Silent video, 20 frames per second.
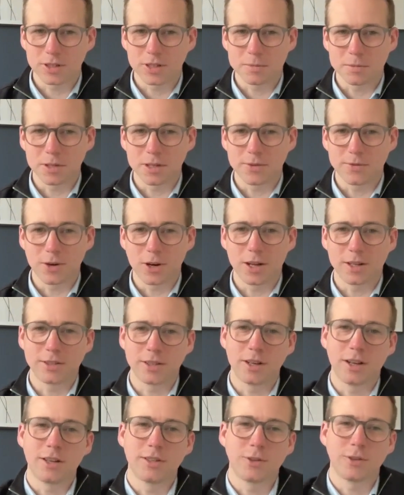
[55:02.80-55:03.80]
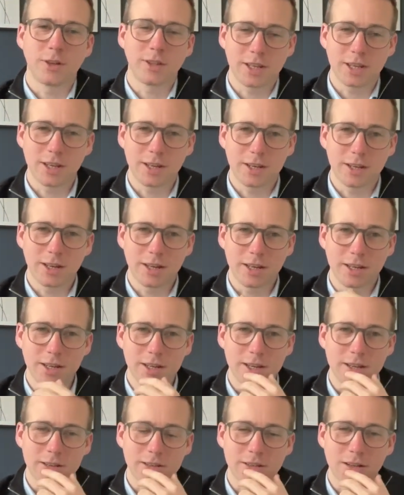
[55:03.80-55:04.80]
similar device. And so I think in a
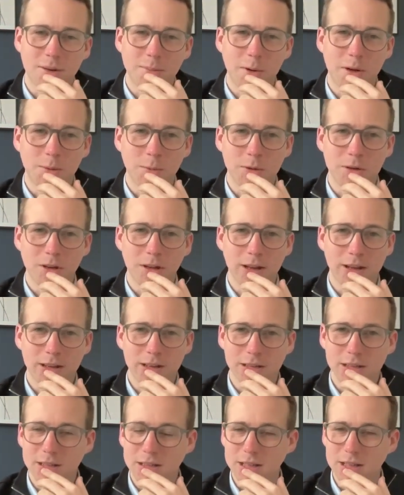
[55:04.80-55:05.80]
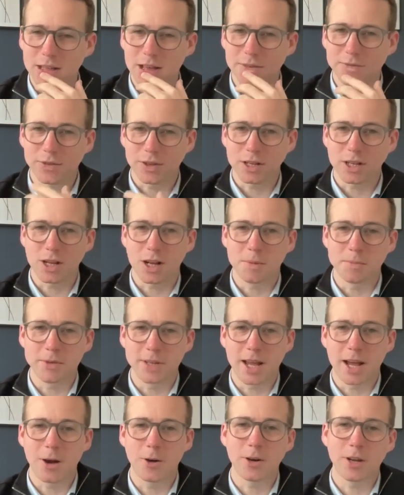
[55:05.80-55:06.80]
year's time, I would like to see that figure come
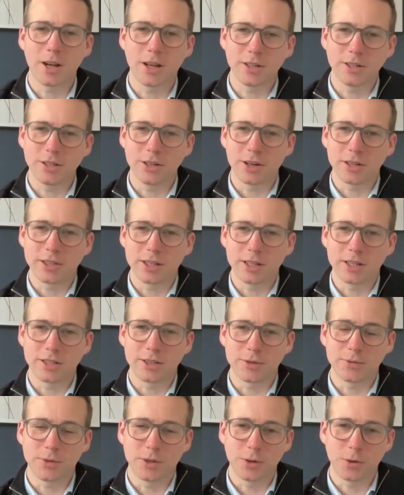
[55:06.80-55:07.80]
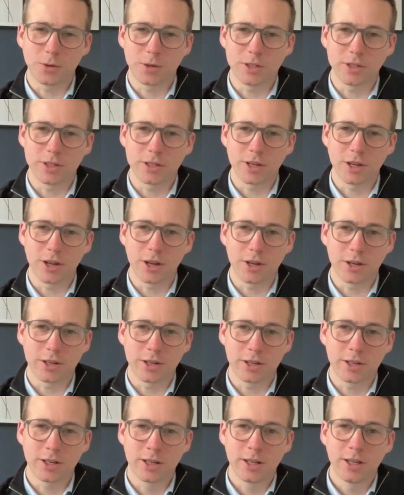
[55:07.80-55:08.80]
down. You know, I think it's a real
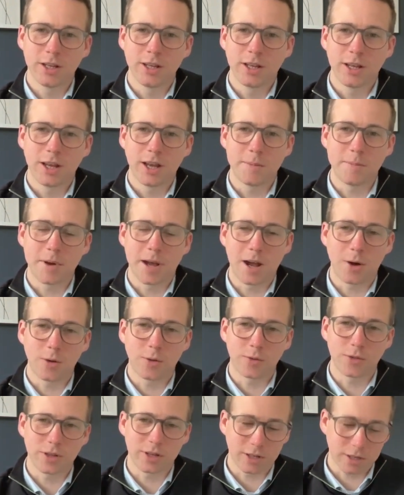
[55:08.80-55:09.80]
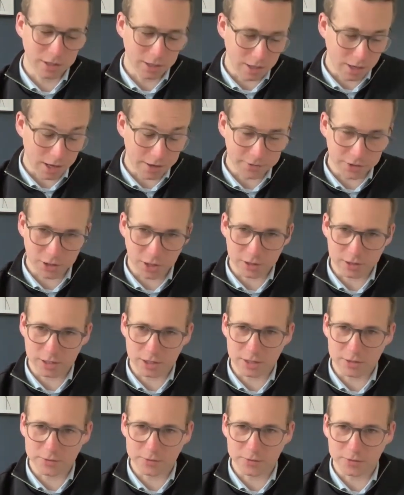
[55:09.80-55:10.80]
concern about the life
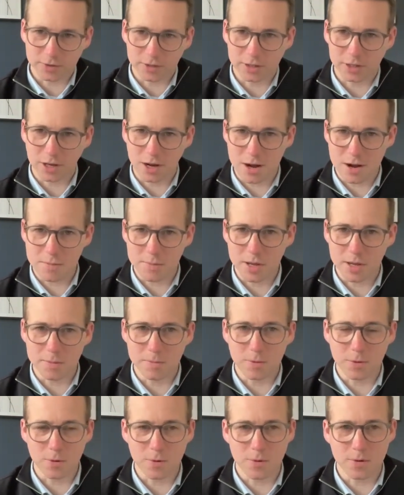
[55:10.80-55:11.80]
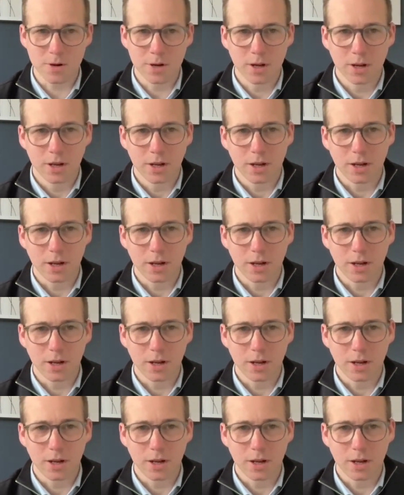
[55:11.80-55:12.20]
chances of younger people